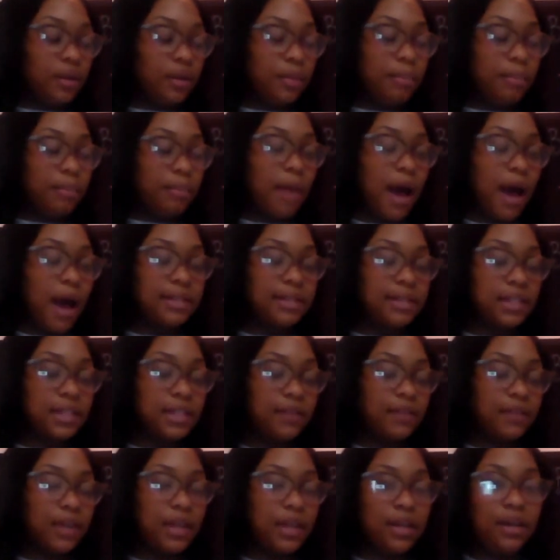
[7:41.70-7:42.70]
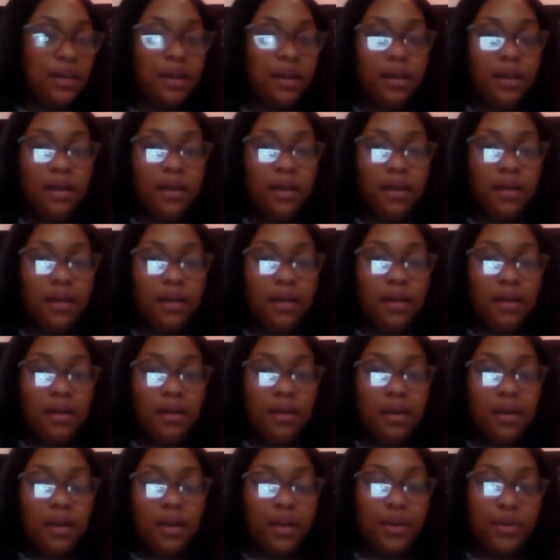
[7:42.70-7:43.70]
moths live in
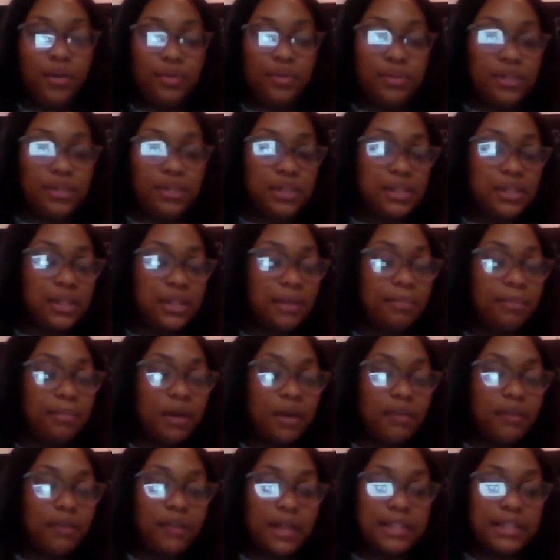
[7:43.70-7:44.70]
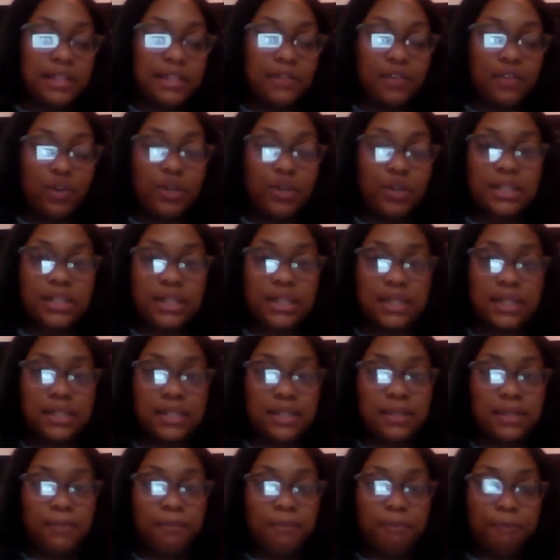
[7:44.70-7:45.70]
cocoons, butterflies live in
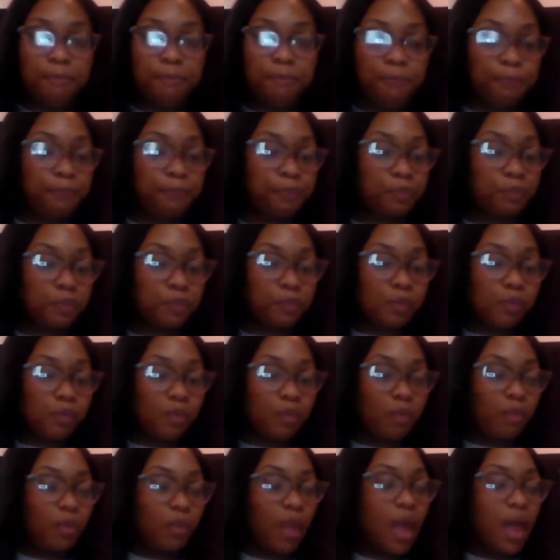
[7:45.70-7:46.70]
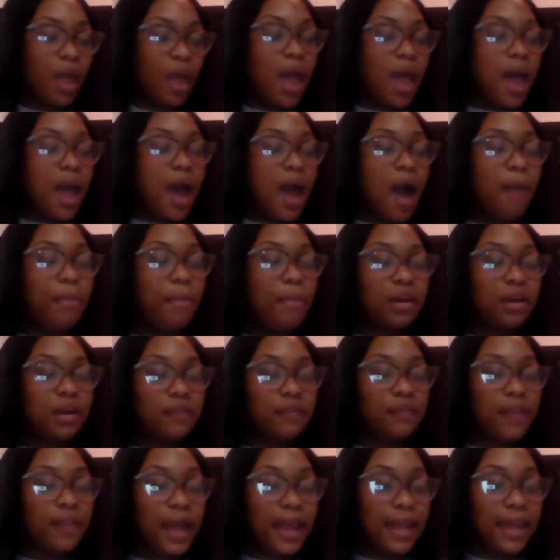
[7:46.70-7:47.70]
chrysalis. A
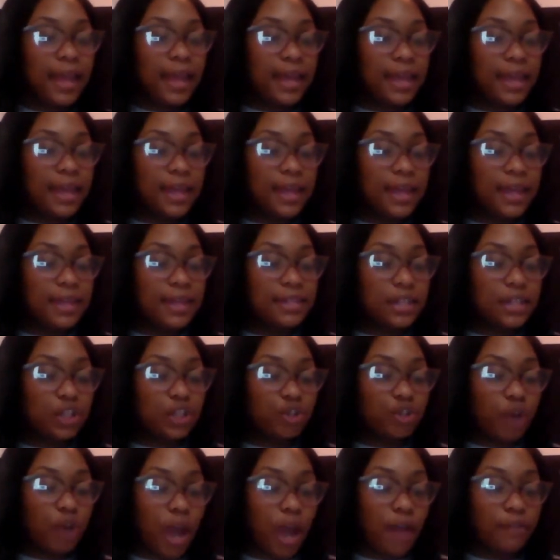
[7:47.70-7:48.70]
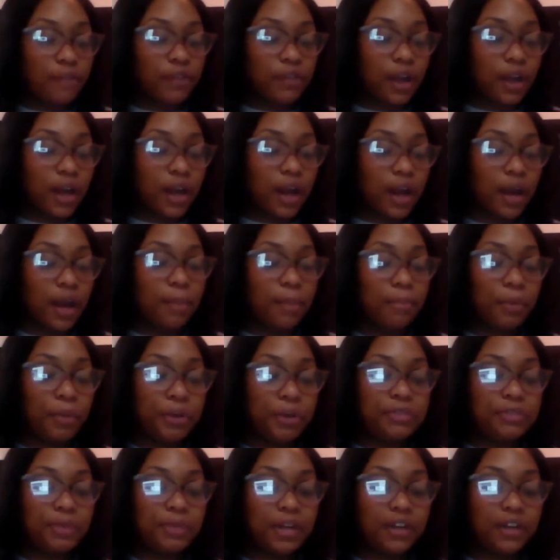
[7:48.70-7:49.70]
butterfly is a traveler.
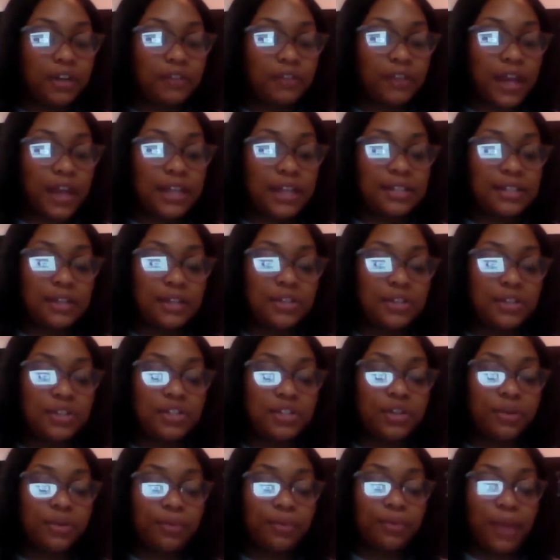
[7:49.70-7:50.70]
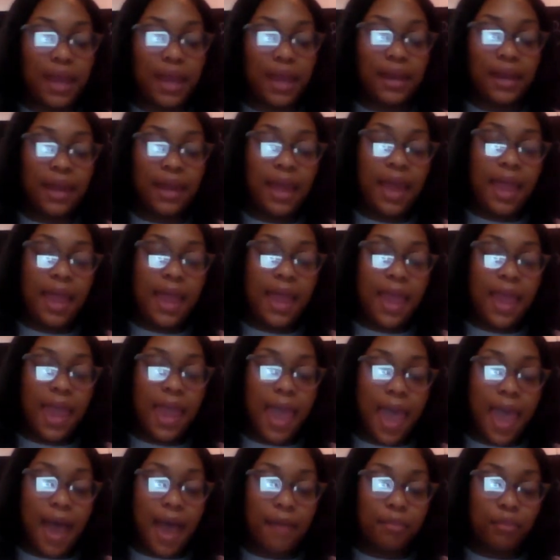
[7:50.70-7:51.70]
Most butterflies, such as the red
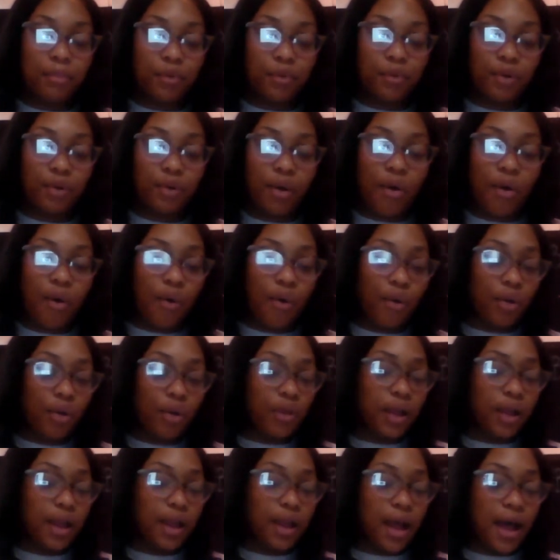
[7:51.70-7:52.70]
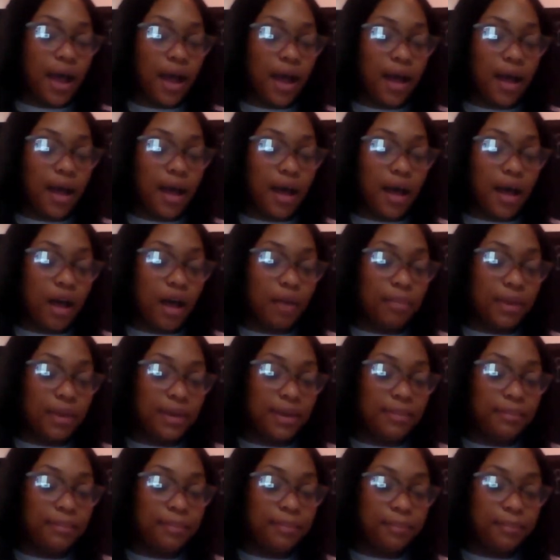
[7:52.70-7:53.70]
admiral or the
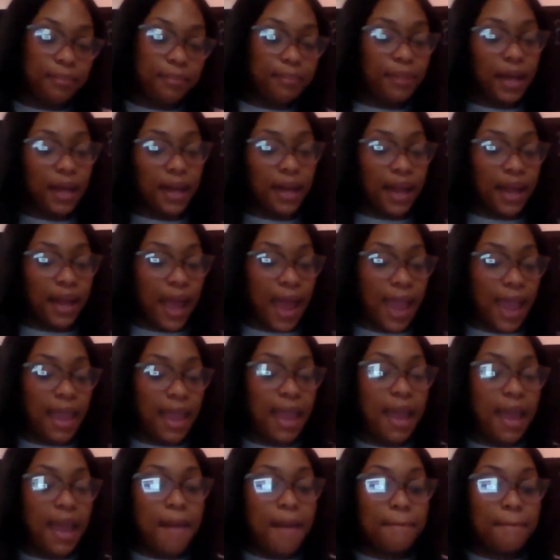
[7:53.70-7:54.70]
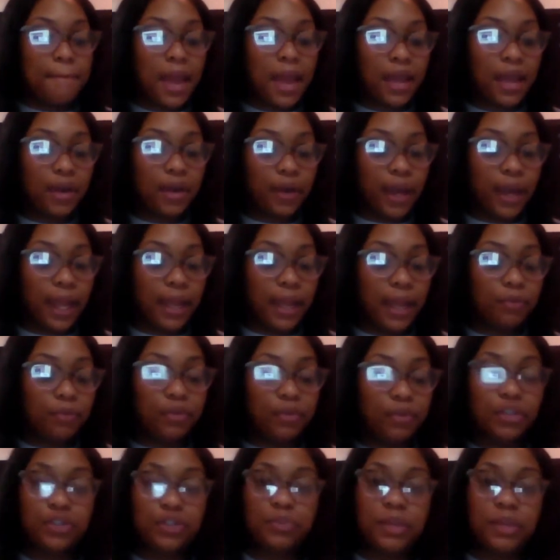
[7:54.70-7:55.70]
common buckeye, migrate,
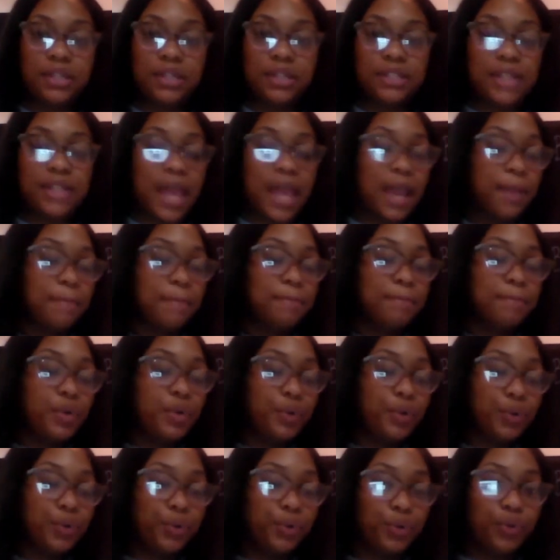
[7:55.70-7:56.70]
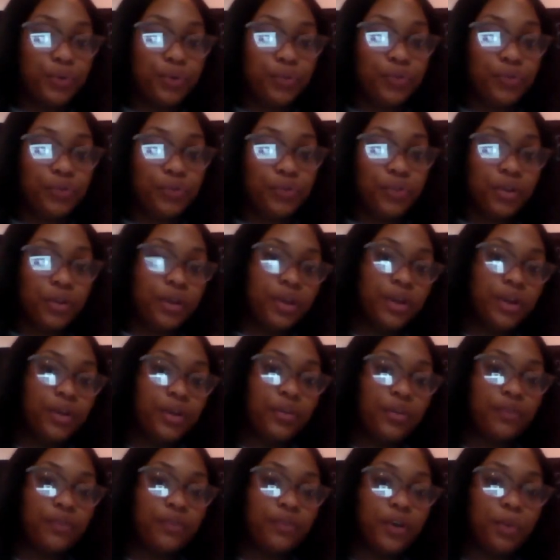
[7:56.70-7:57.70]
which means they move
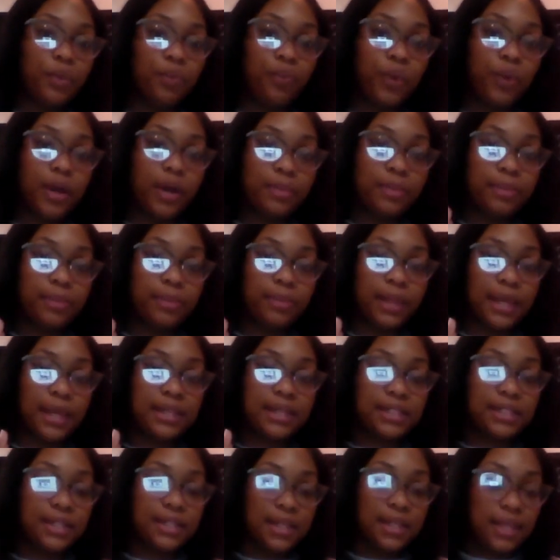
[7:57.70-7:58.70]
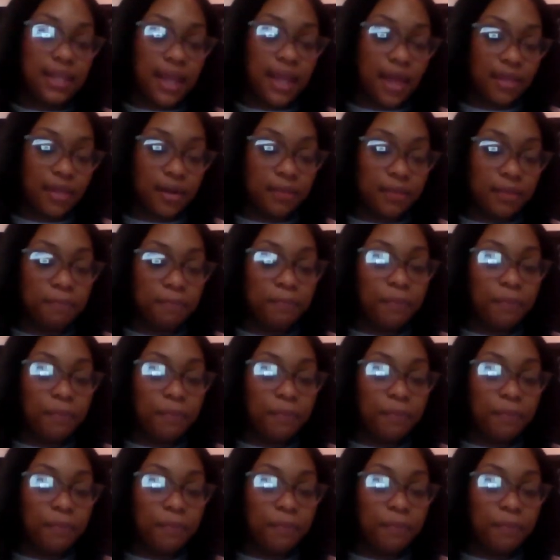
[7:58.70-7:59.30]
from one place to the other